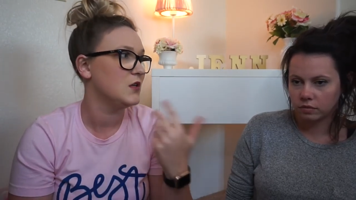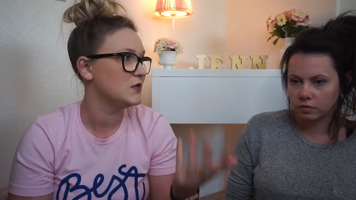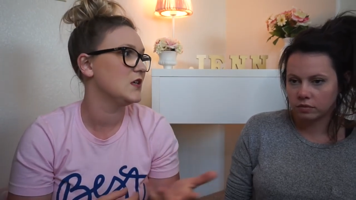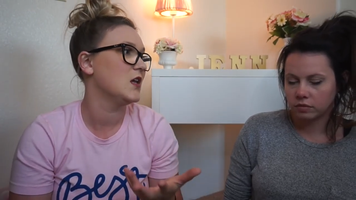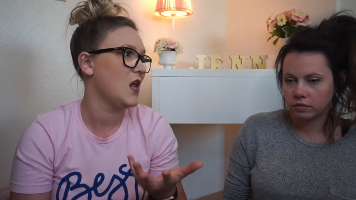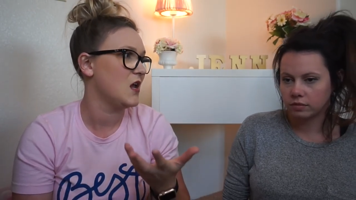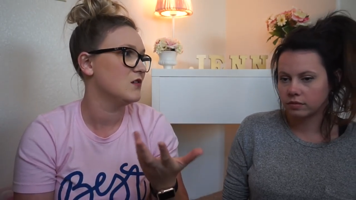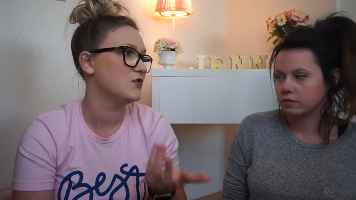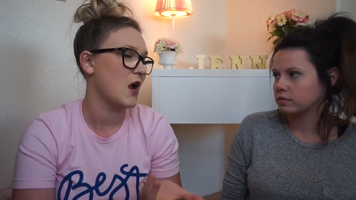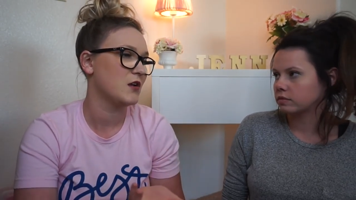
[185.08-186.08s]
Speaker 1: using the
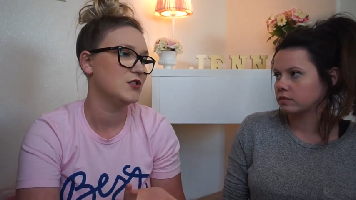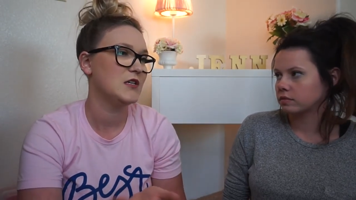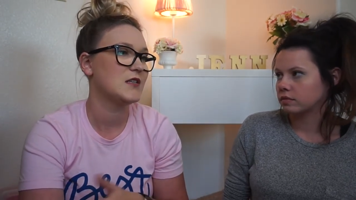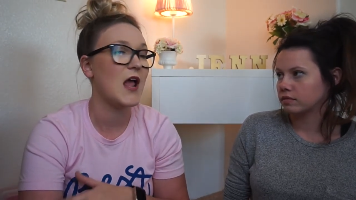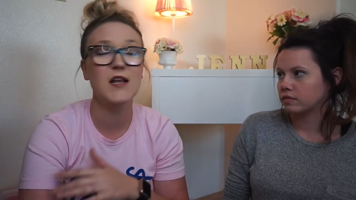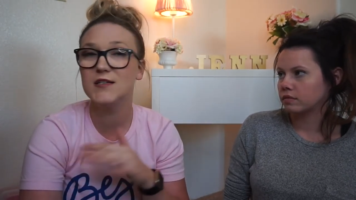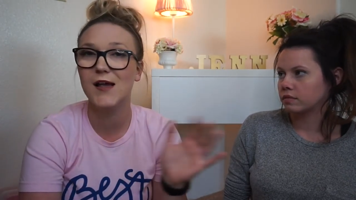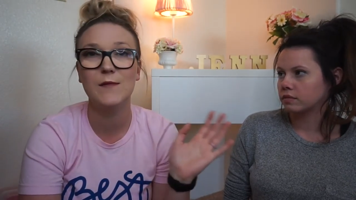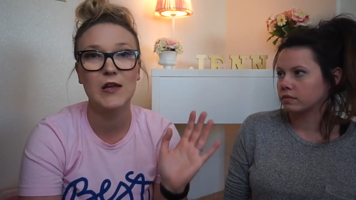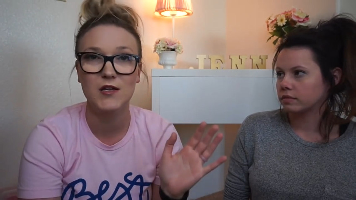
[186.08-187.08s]
Kagan strategies,
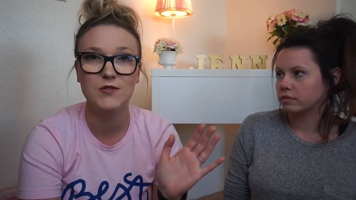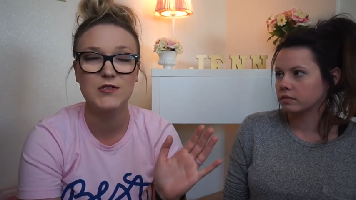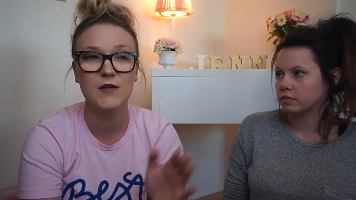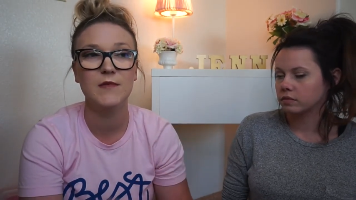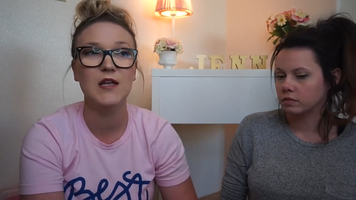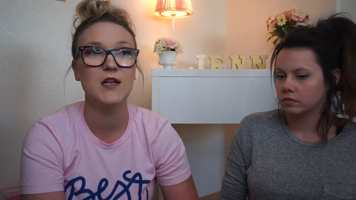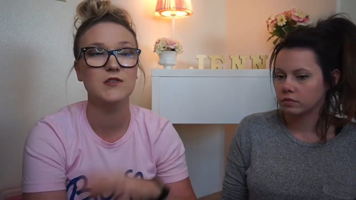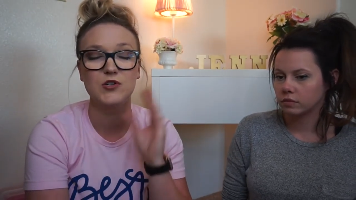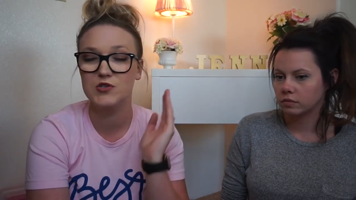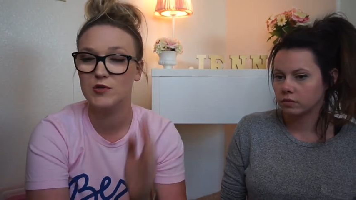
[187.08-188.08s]
anytime I use them, my
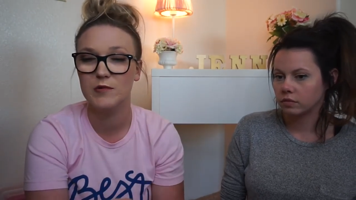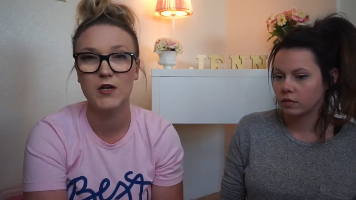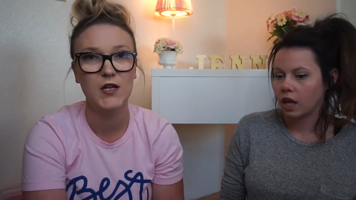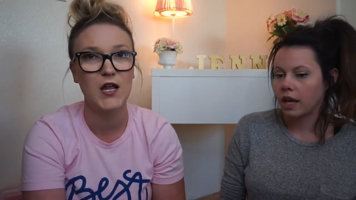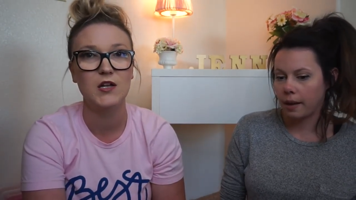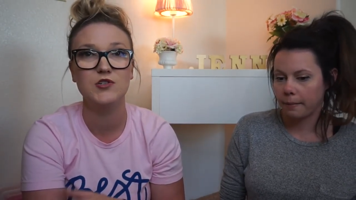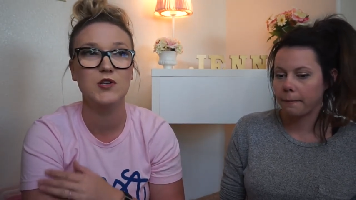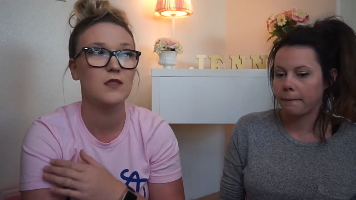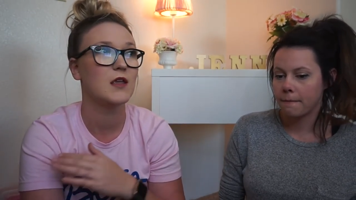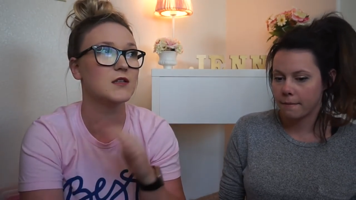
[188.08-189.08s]
kids are super
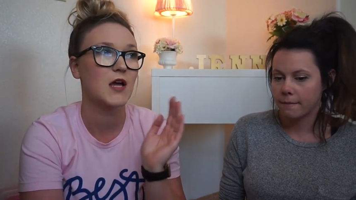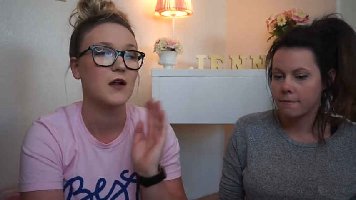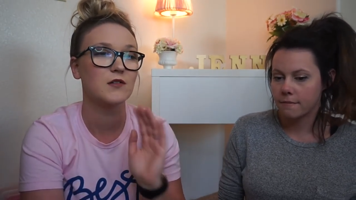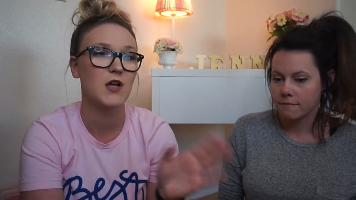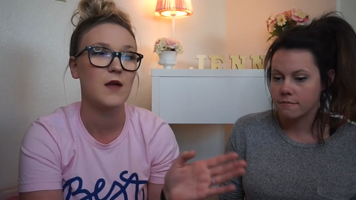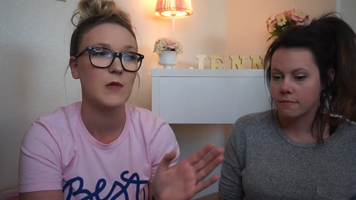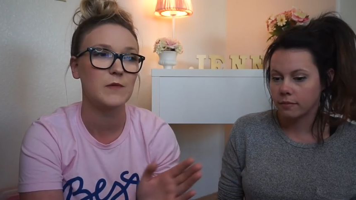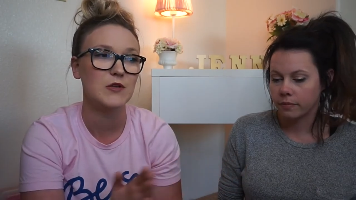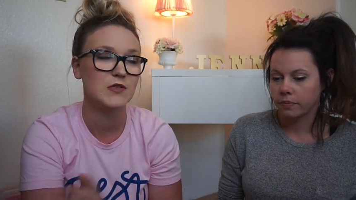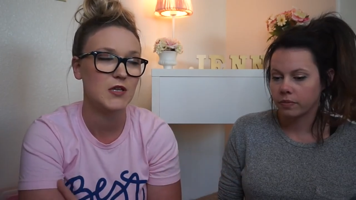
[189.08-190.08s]
engaged the entire time
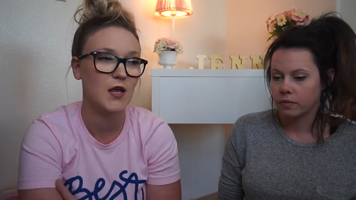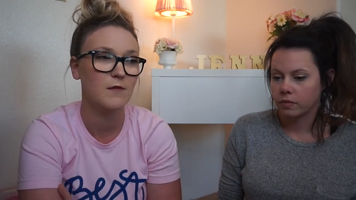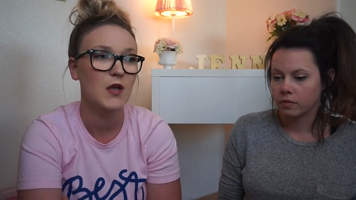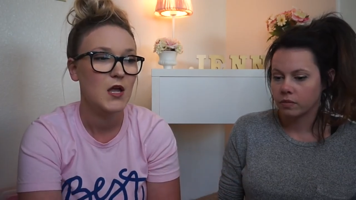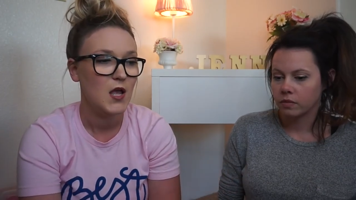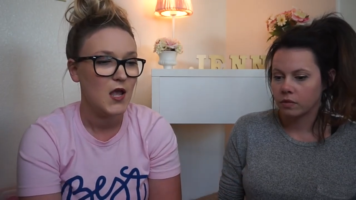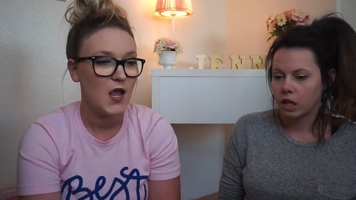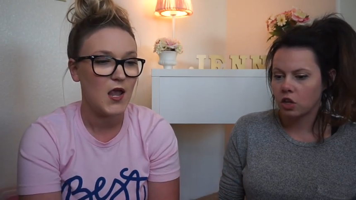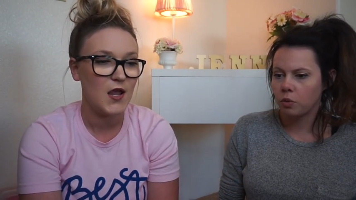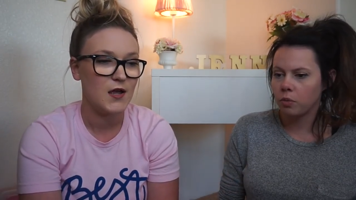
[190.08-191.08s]
I'm using them.
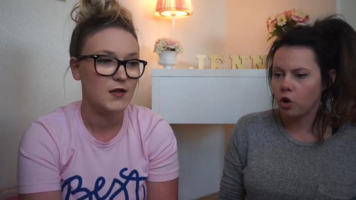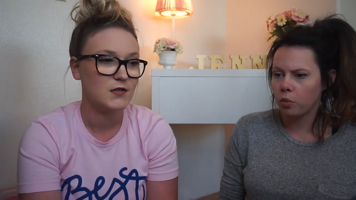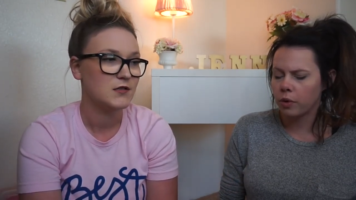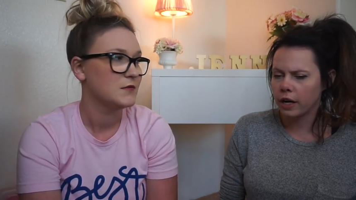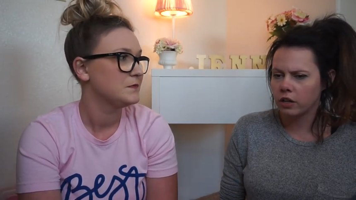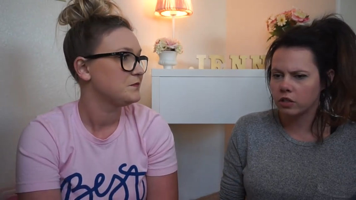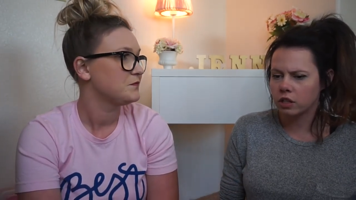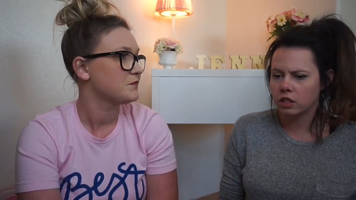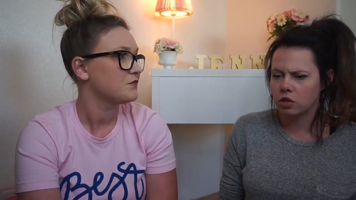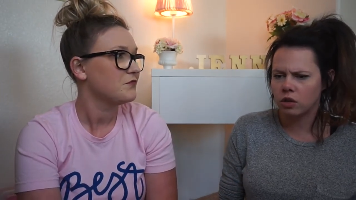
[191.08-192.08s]
Speaker 2: And they're no-brainers
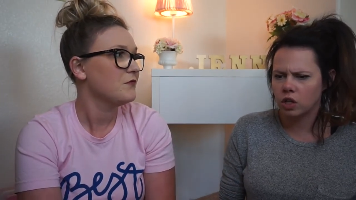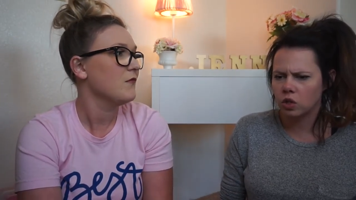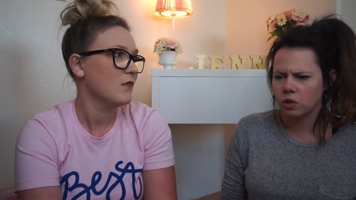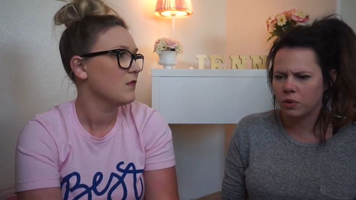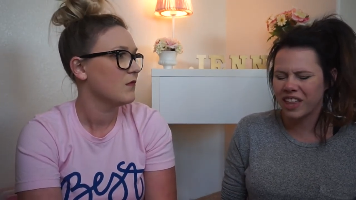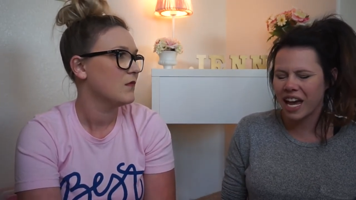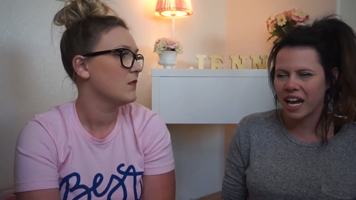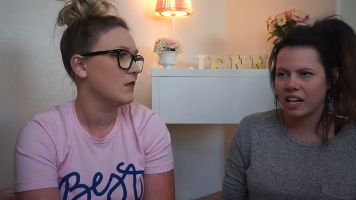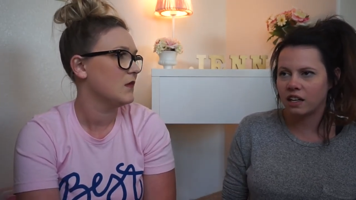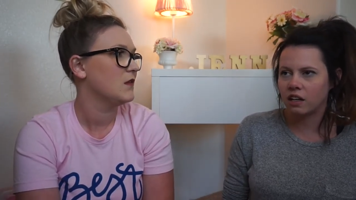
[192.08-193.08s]
because you can use them with
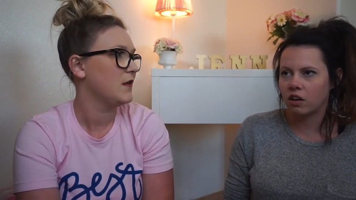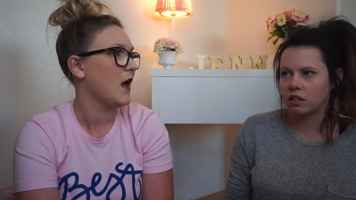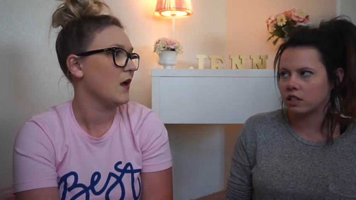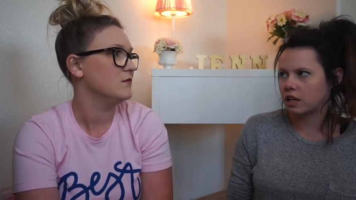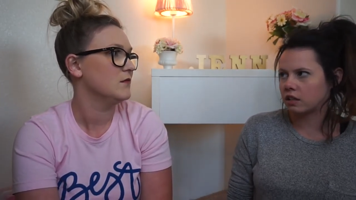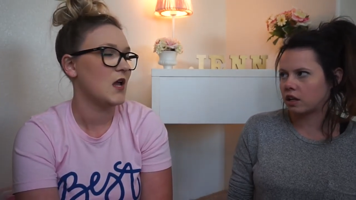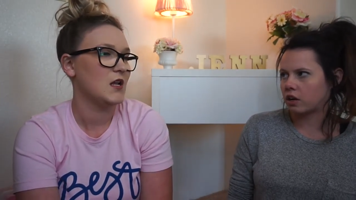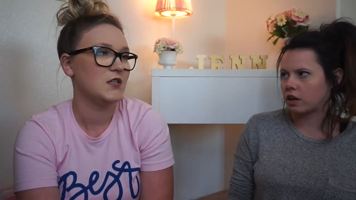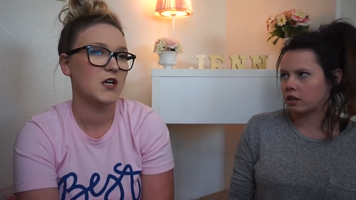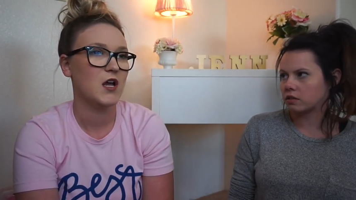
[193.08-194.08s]
any content. Yeah,
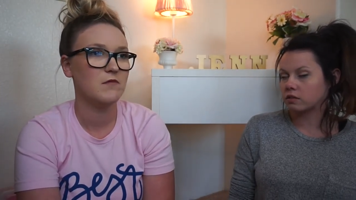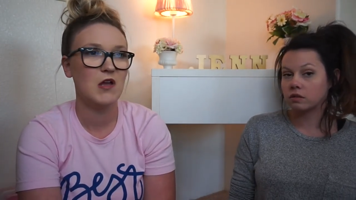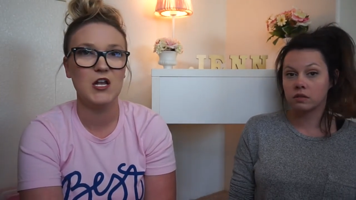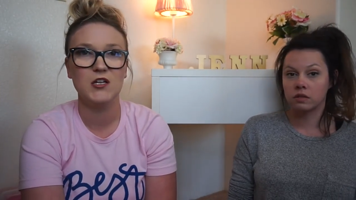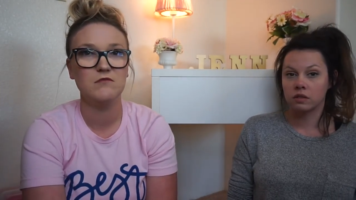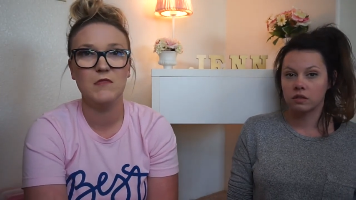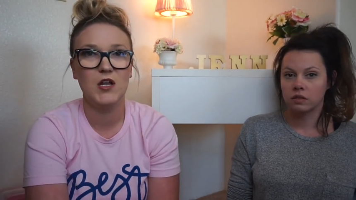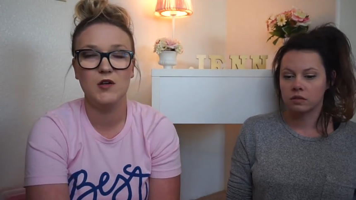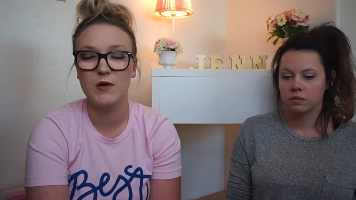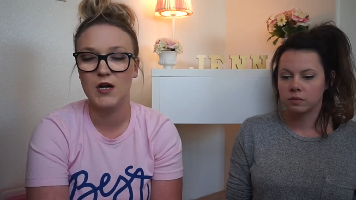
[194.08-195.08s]
anytime,
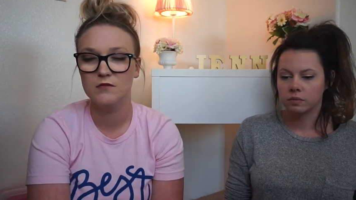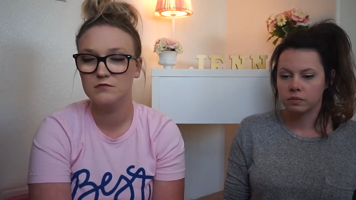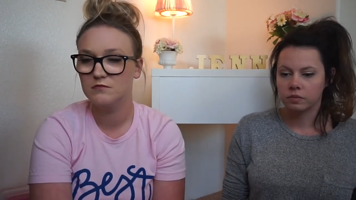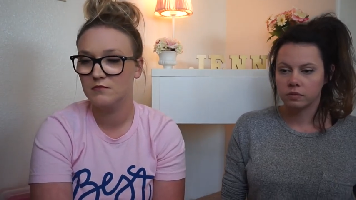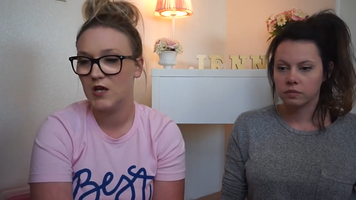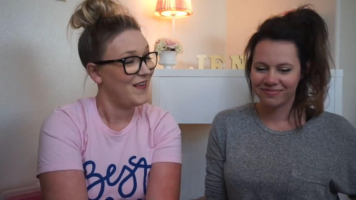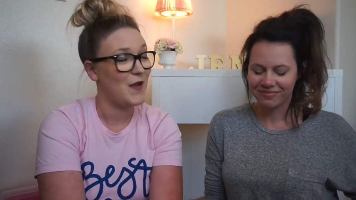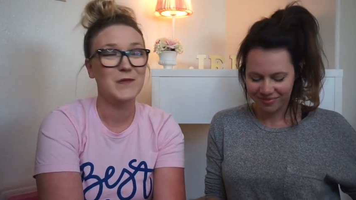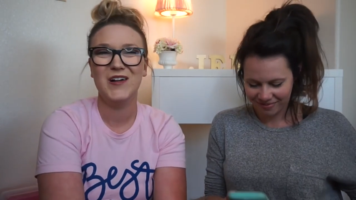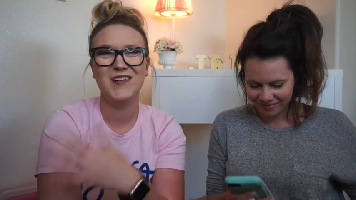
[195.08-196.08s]
anywhere.
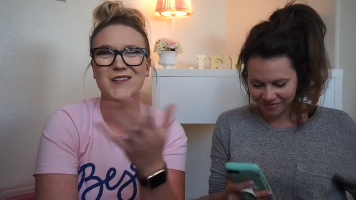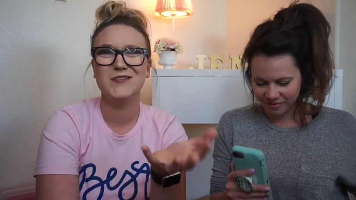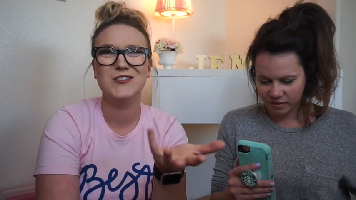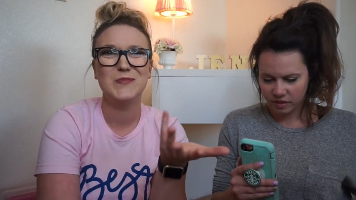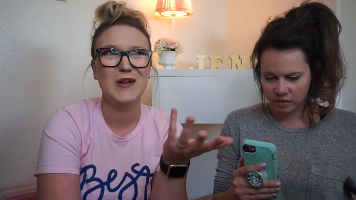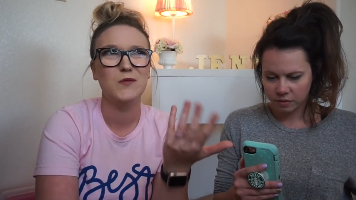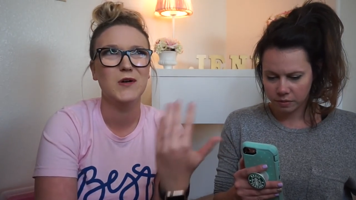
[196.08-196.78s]
Speaker 1: I'm not gonna just pick